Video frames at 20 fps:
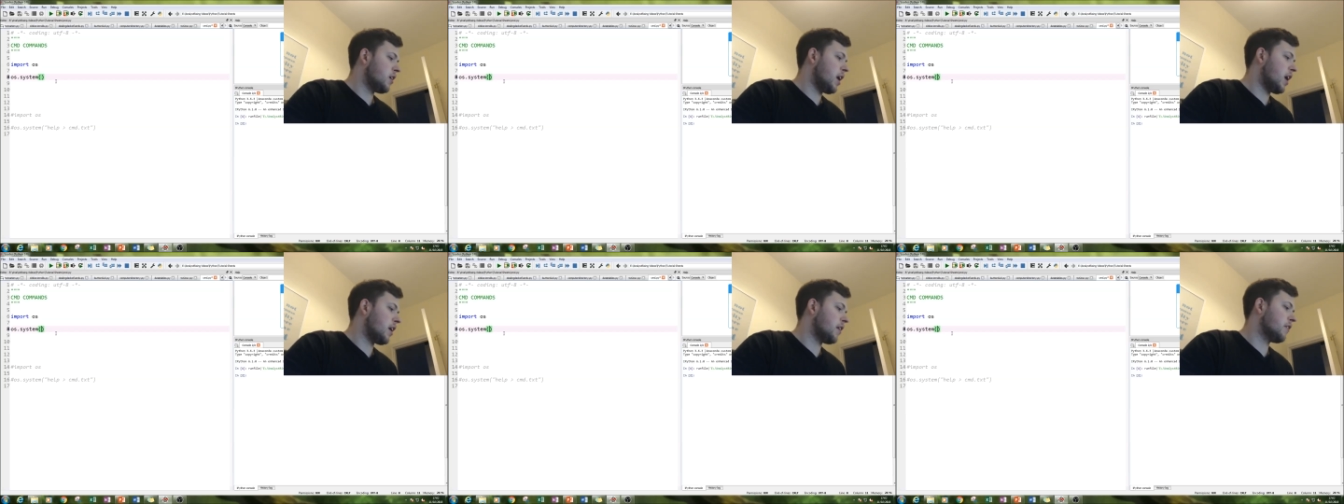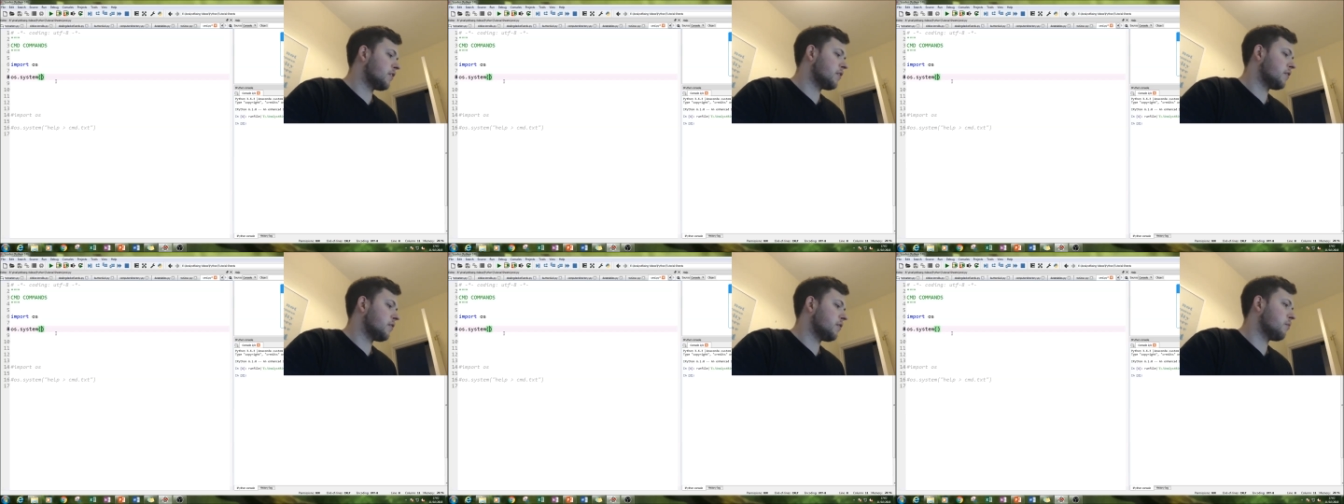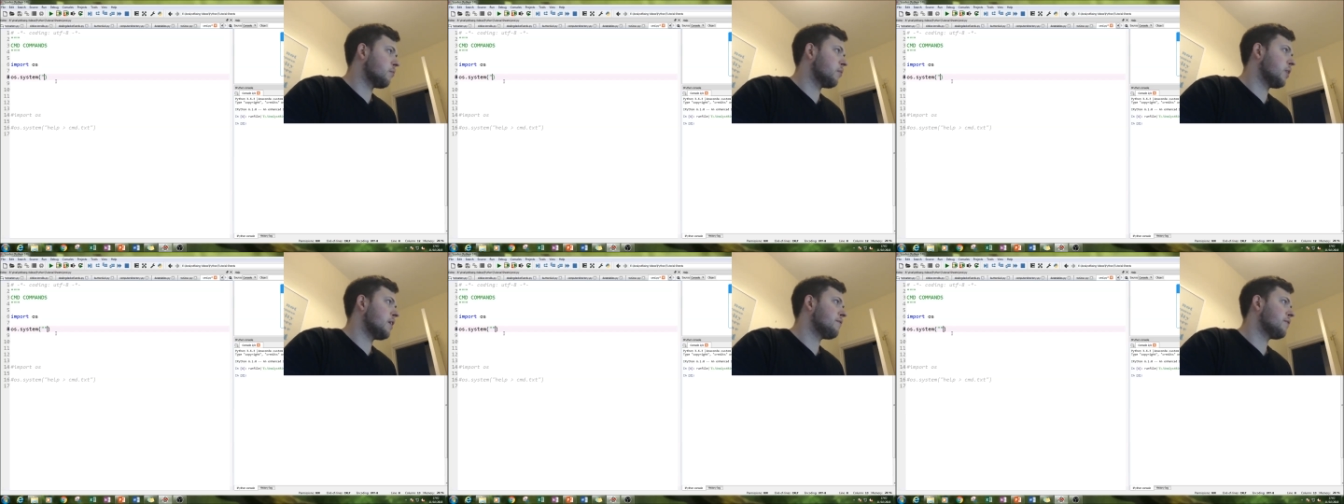And
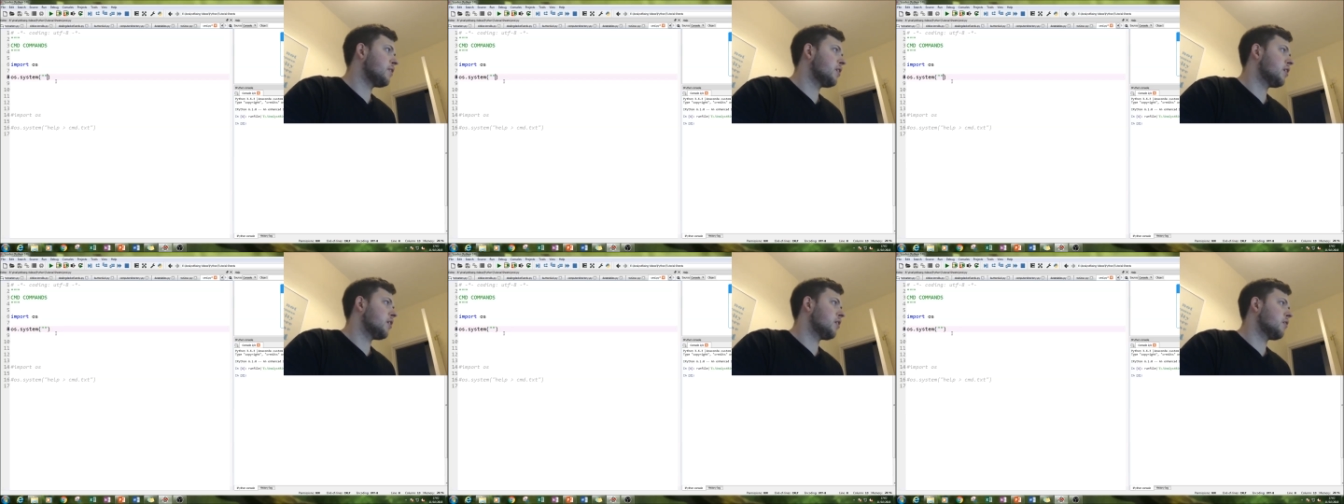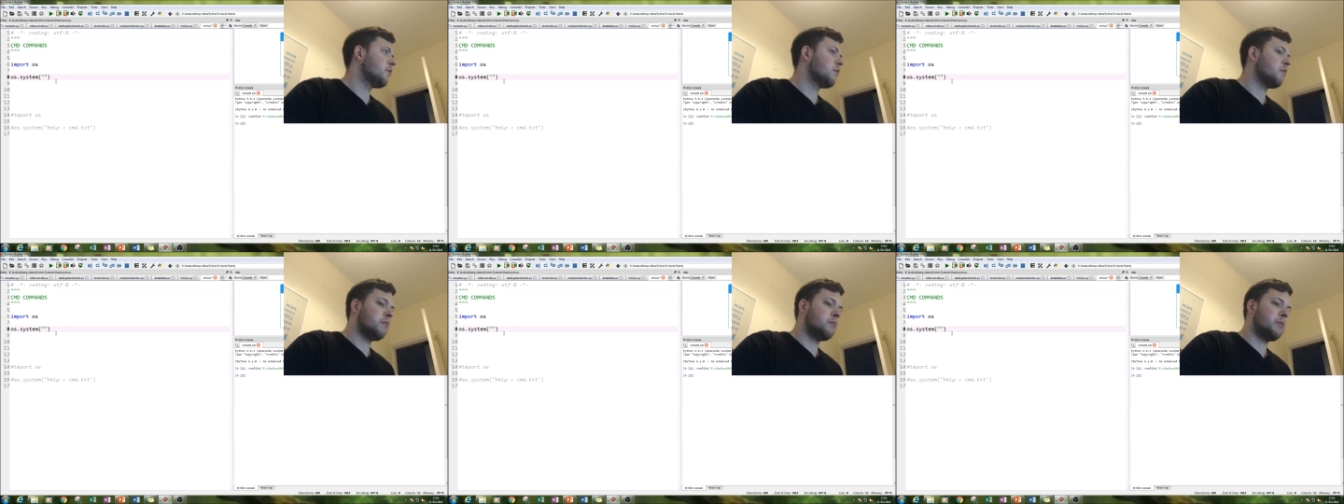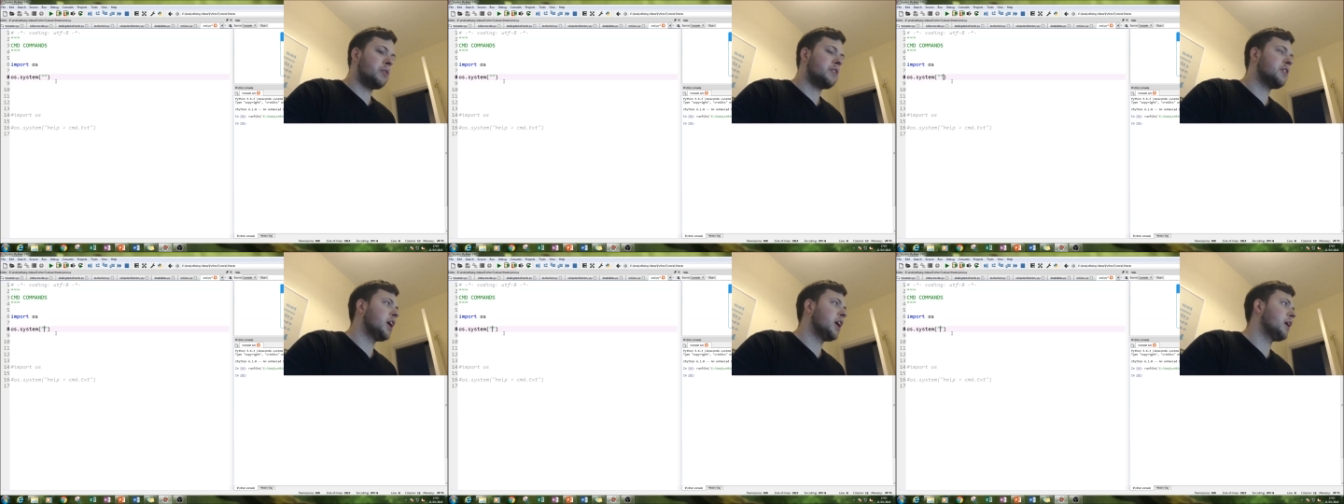whatever
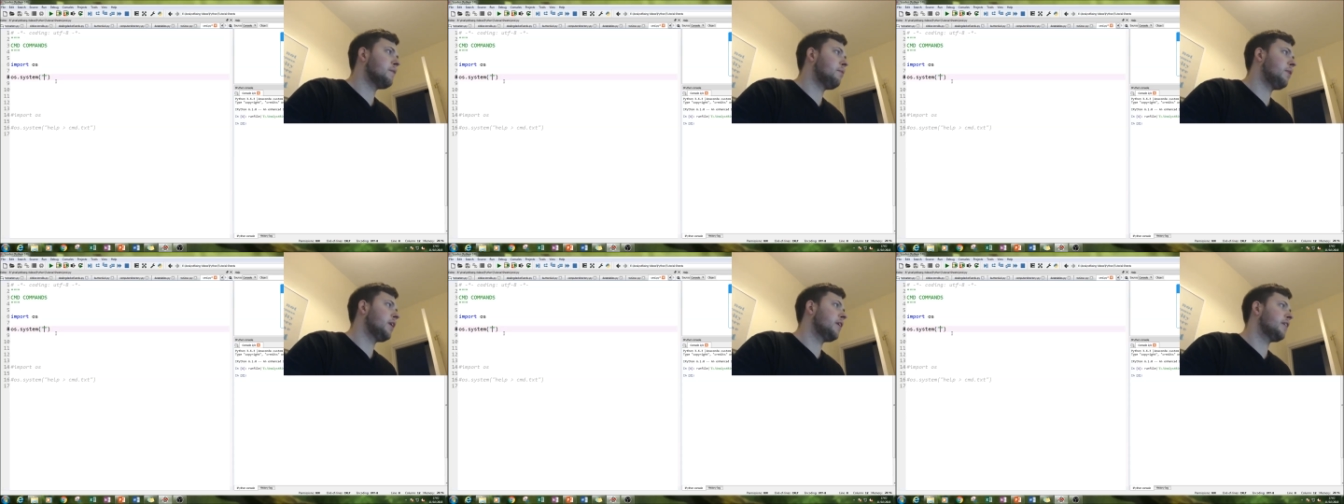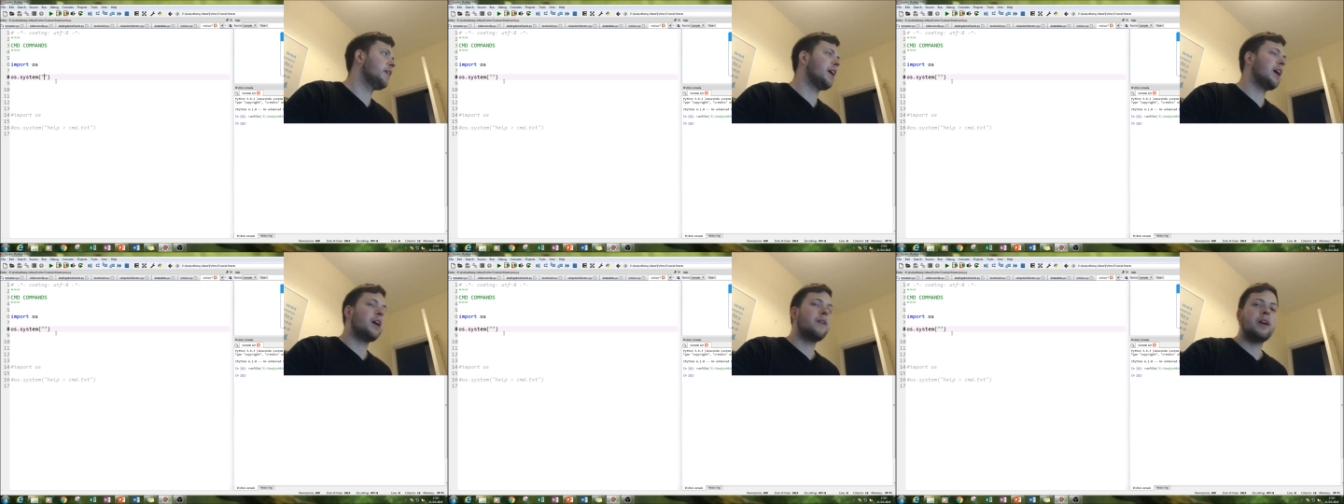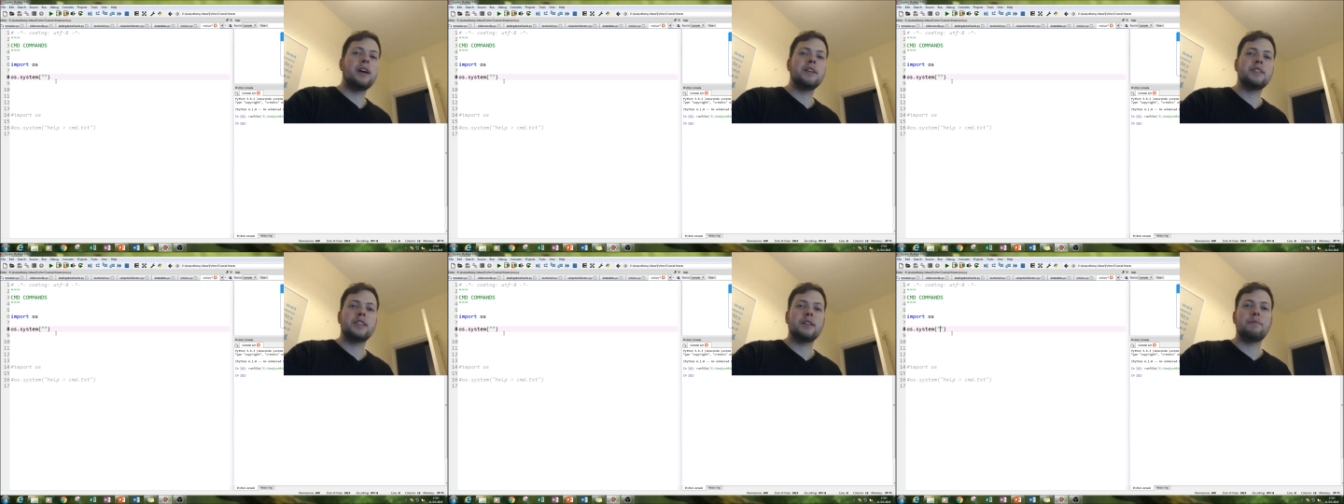we type in now
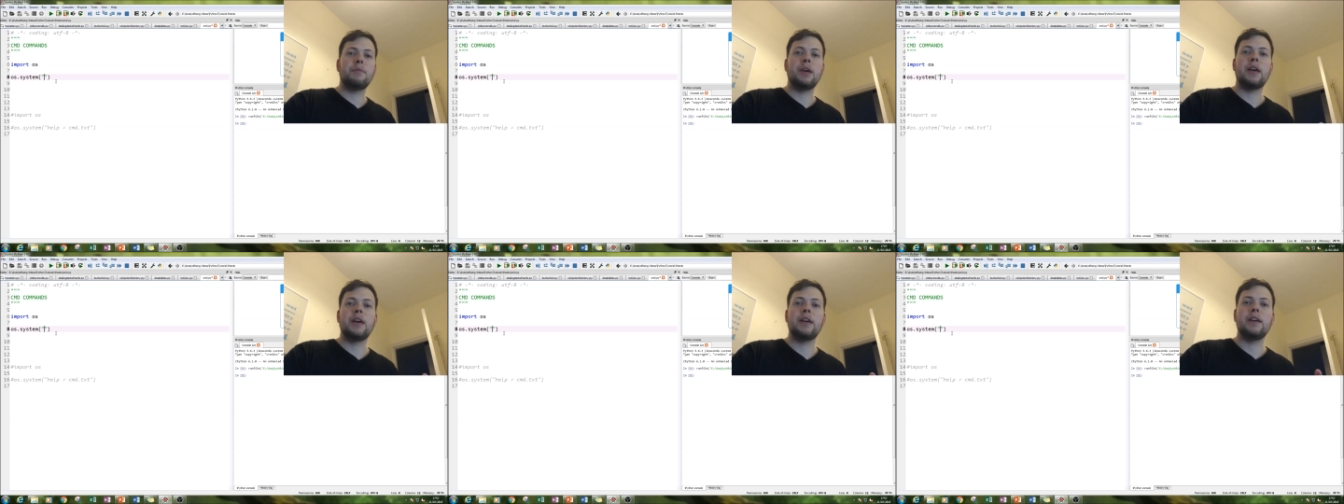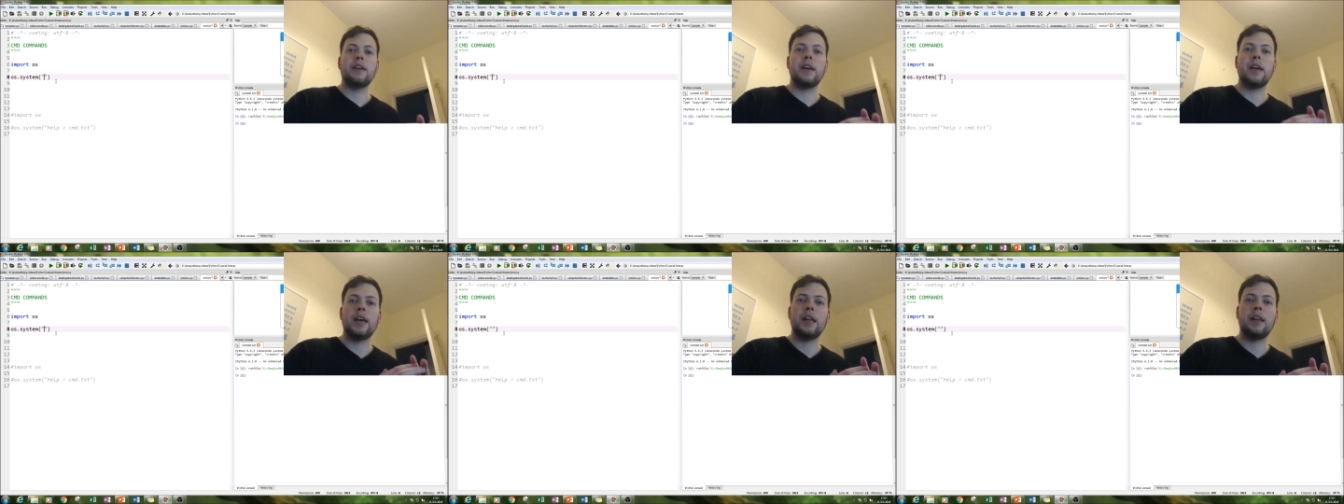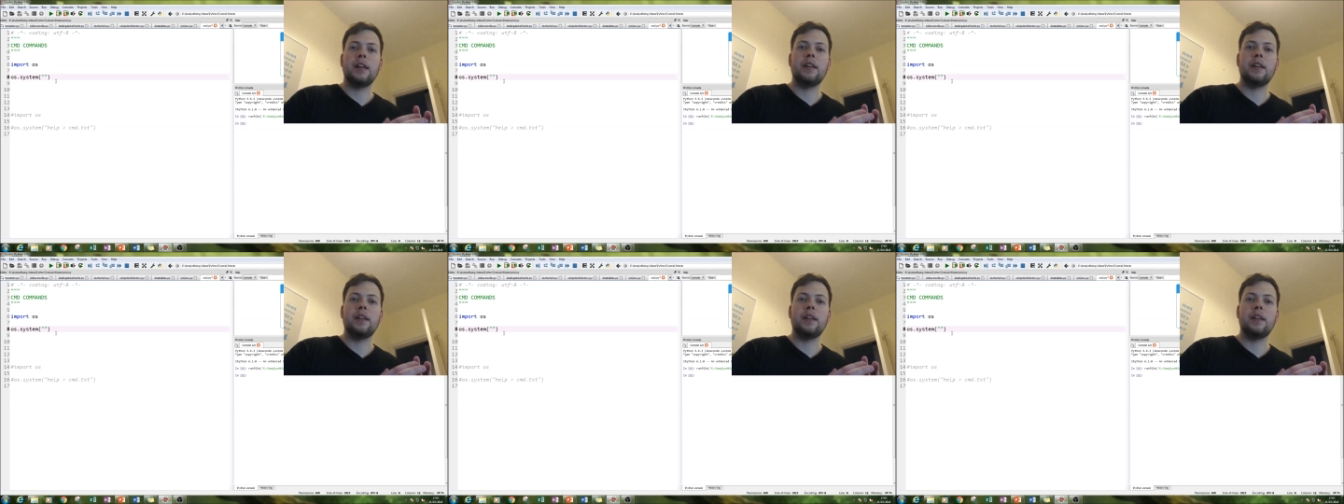has to be